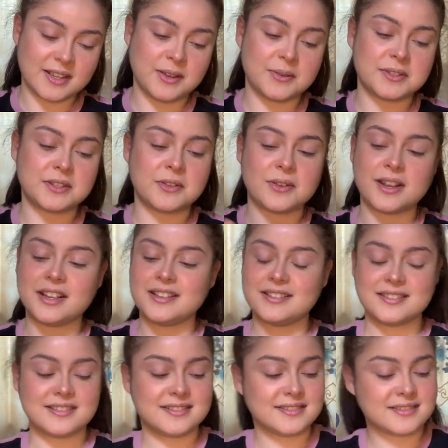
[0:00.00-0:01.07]
It was great.
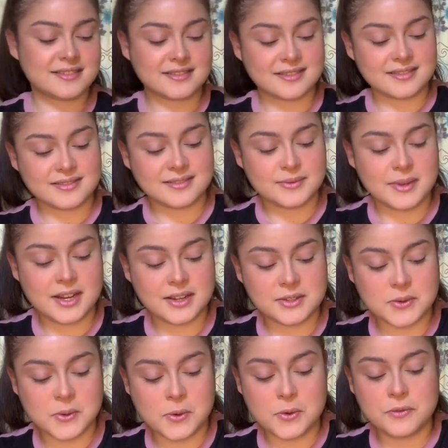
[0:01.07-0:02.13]
We
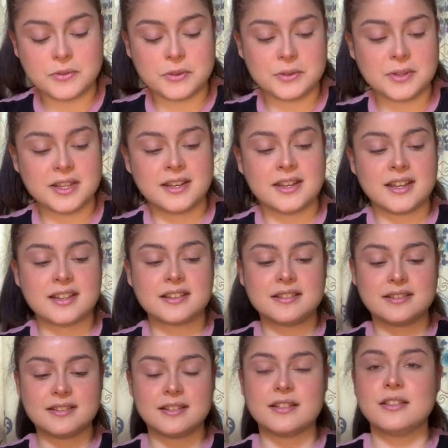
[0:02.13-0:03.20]
looked awful in like
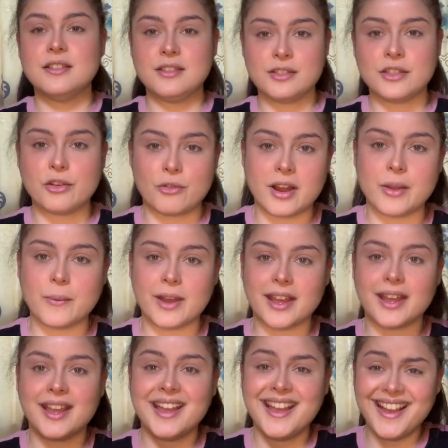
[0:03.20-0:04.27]
the right
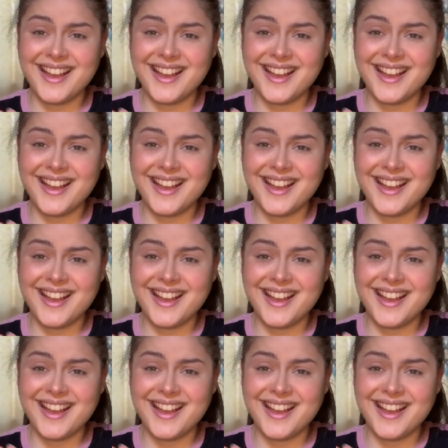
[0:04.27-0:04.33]
way.